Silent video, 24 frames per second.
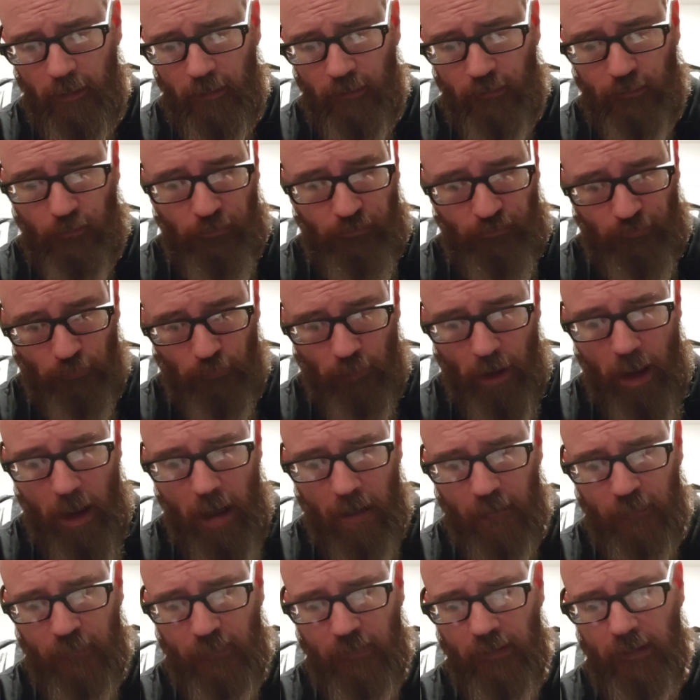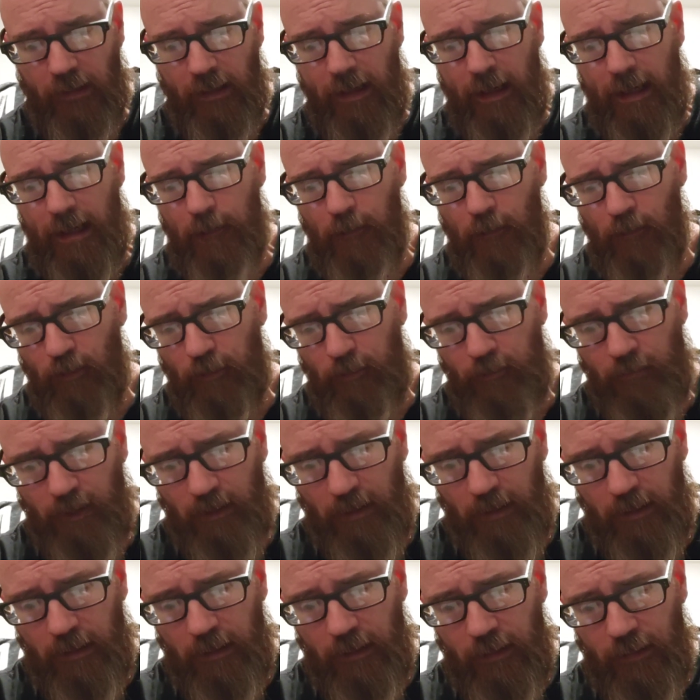So Sarai said to Abram,
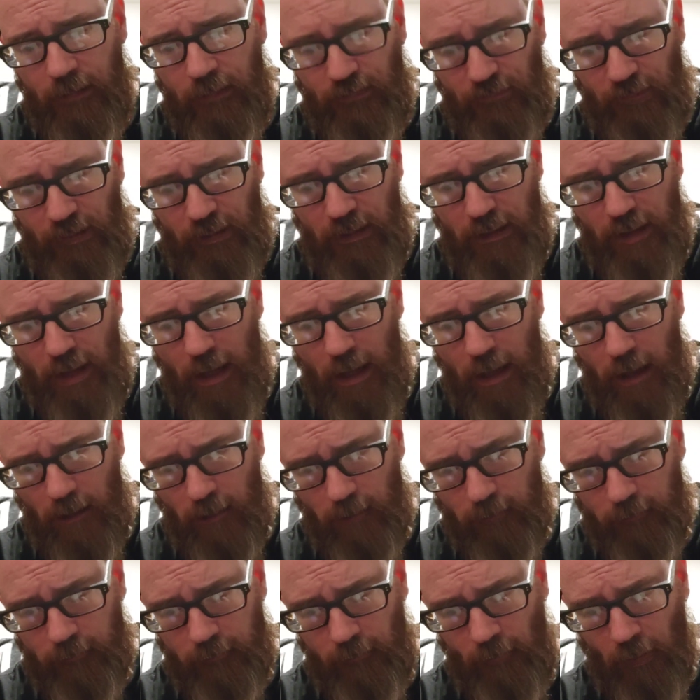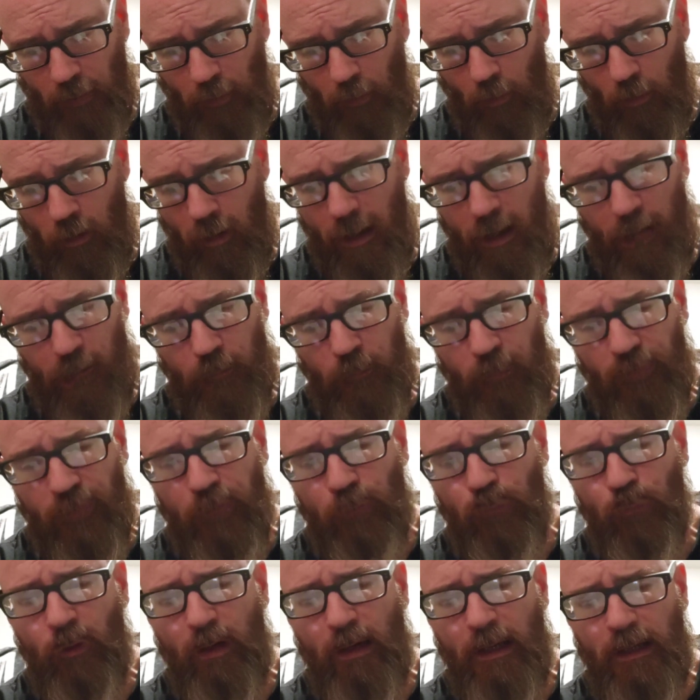"See now, the Lord has
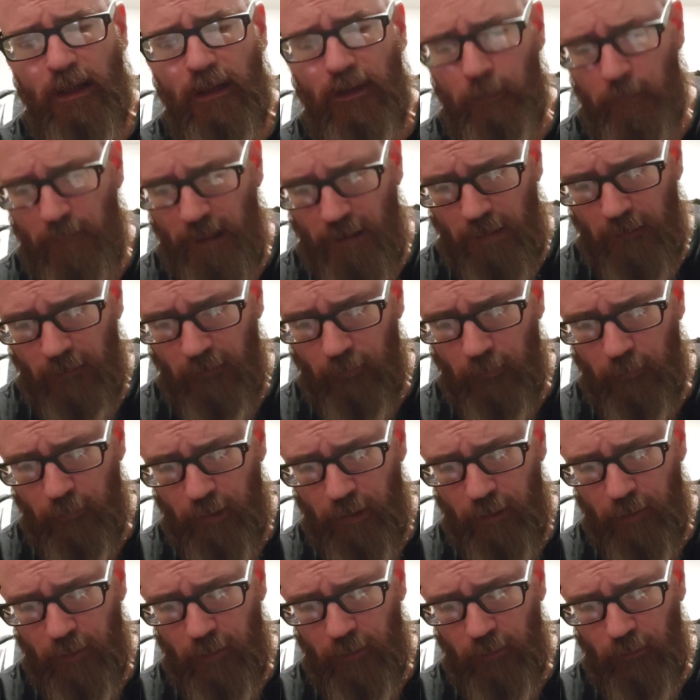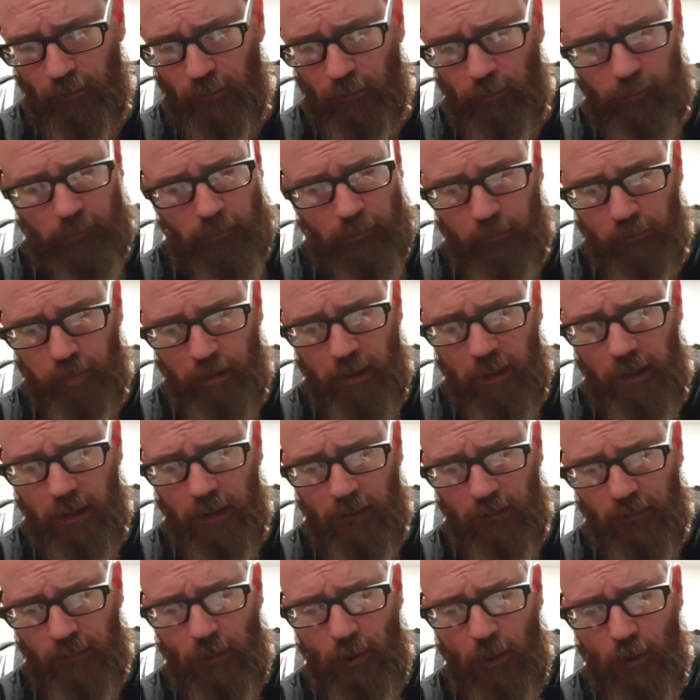restrained me from bearing children.
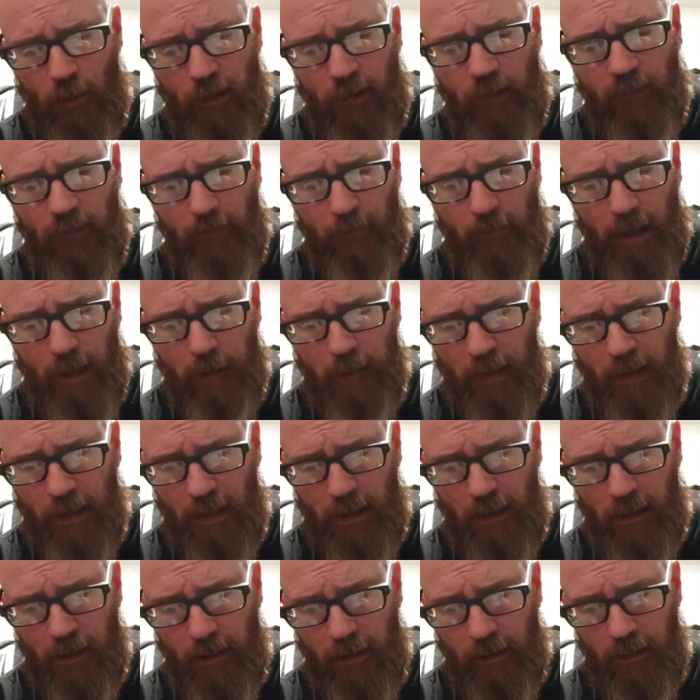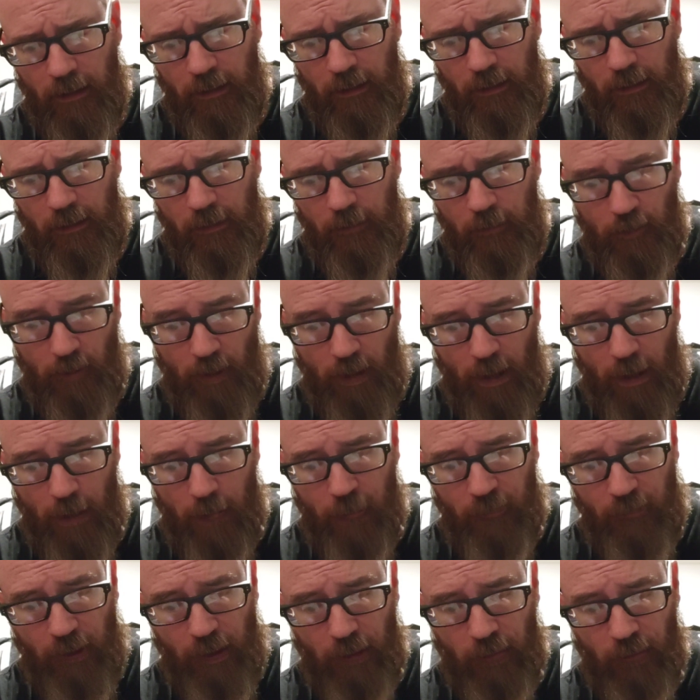Please go into my maid.
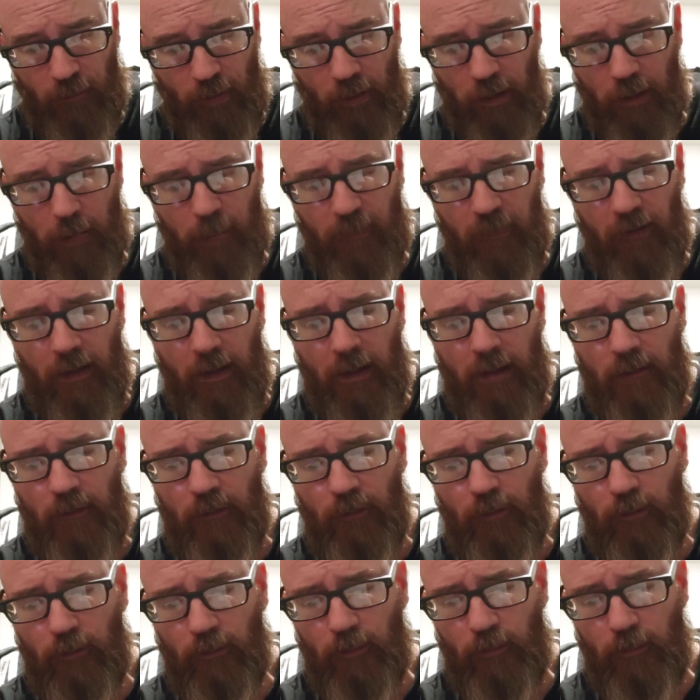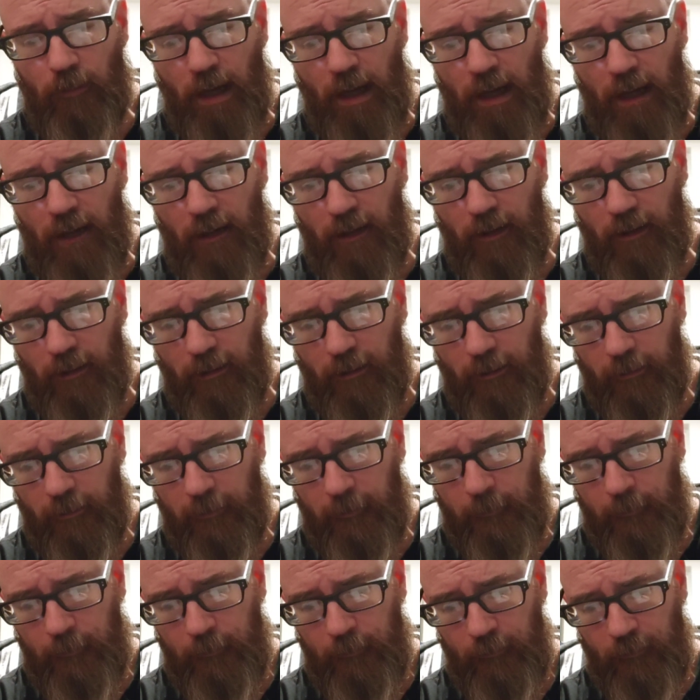Perhaps I shall obtain children by her."
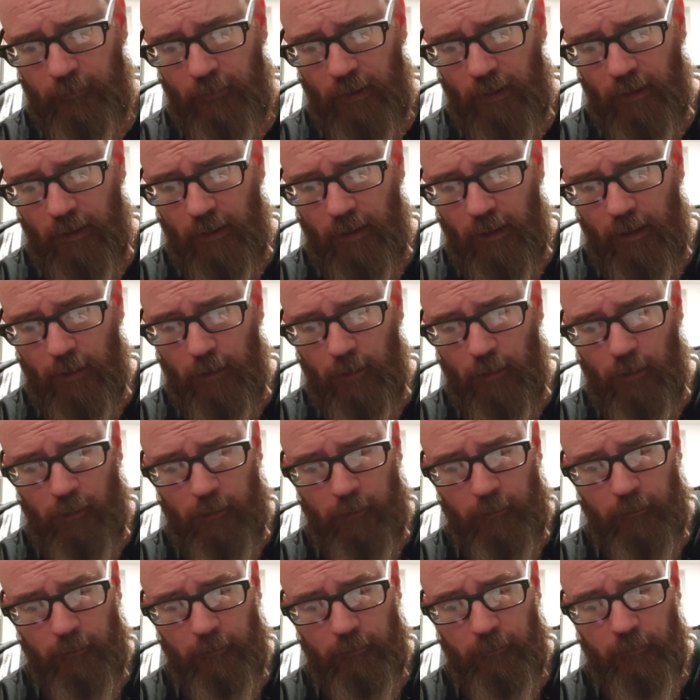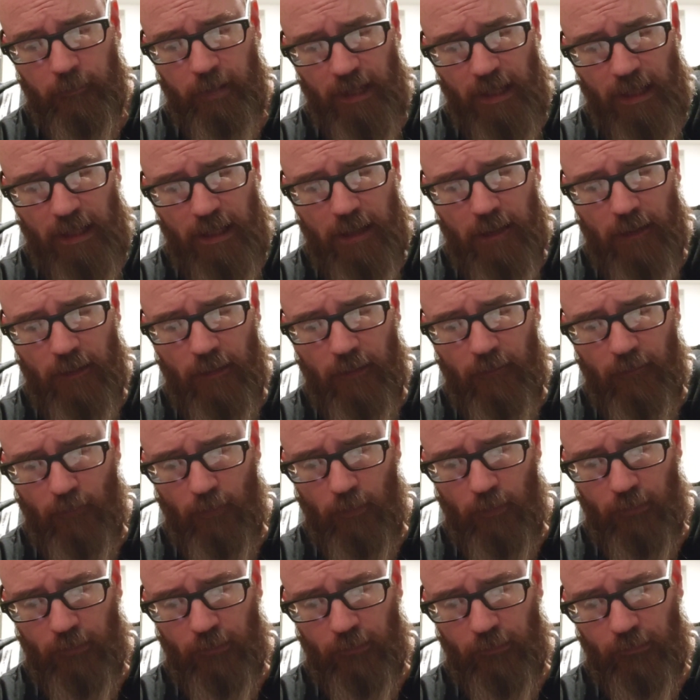And Abram heeded the
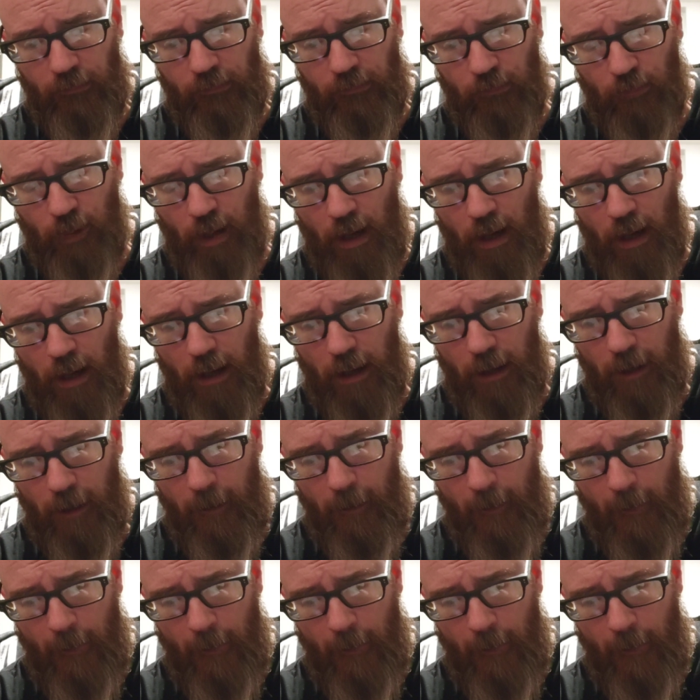voice of Sarai.